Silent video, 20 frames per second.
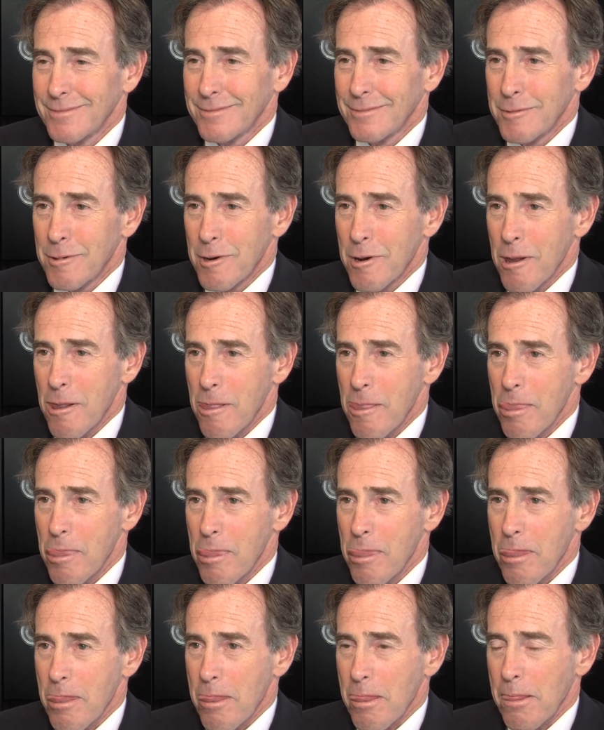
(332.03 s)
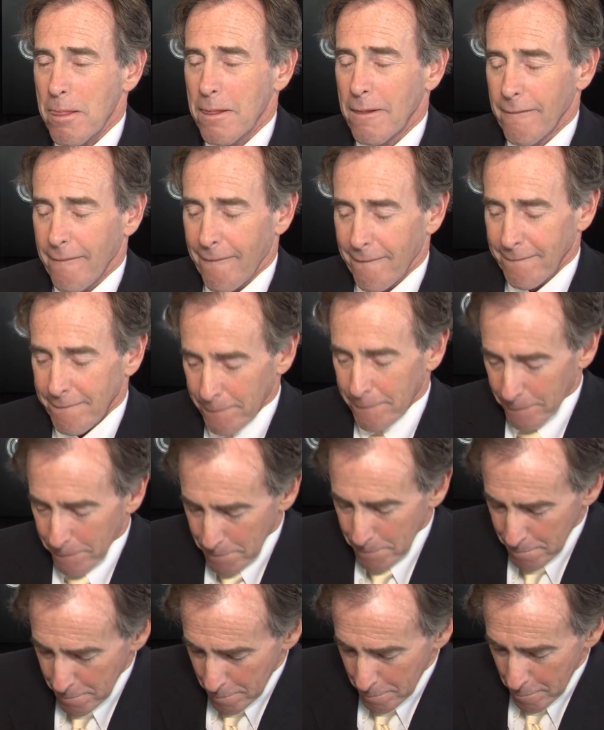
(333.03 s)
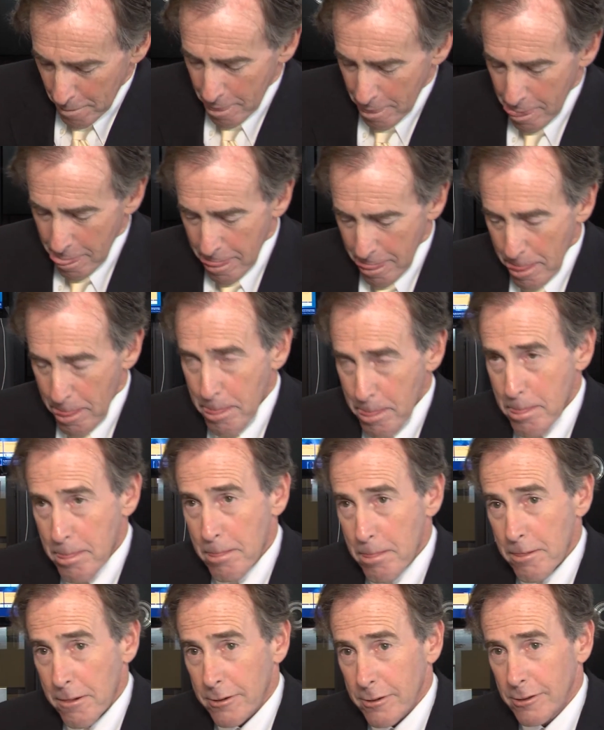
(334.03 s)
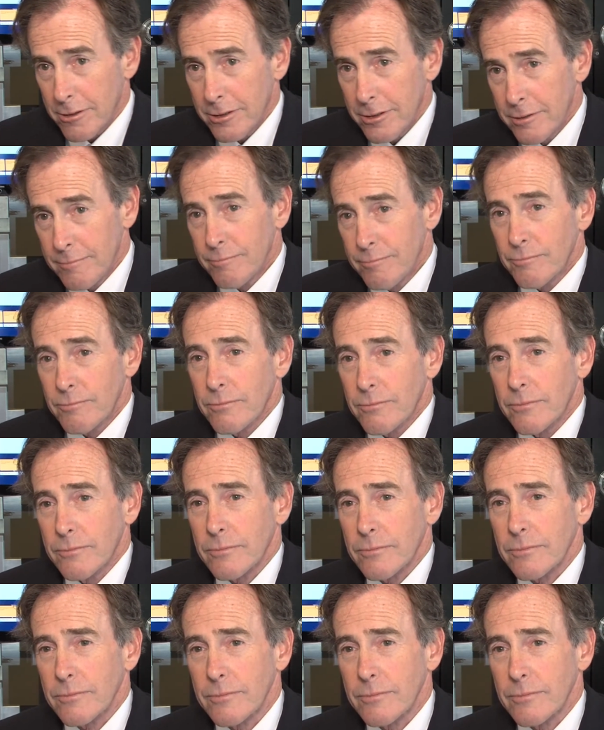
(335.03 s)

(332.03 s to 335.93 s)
What do you consider the key challenge in the discipline currently?